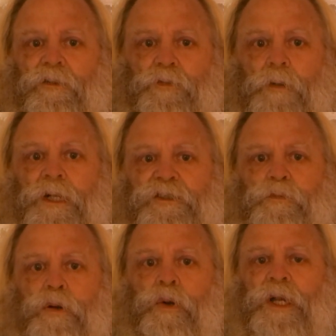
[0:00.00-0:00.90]
from its
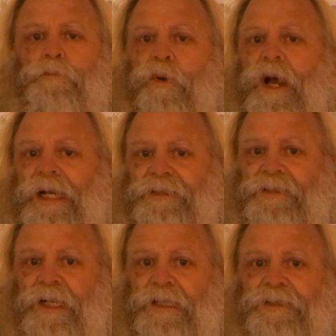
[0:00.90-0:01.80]
brewing
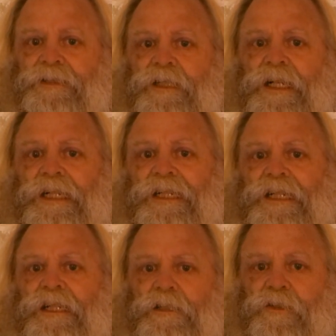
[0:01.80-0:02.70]
process
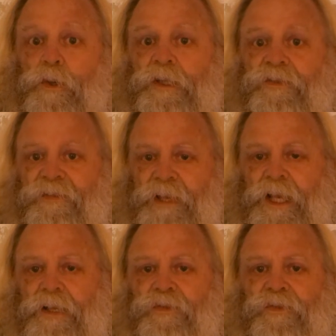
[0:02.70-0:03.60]
to its
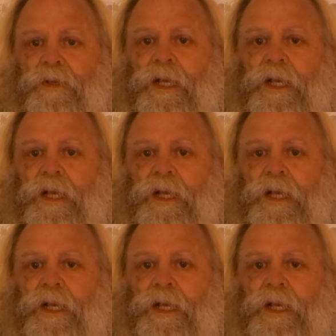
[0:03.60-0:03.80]
taste,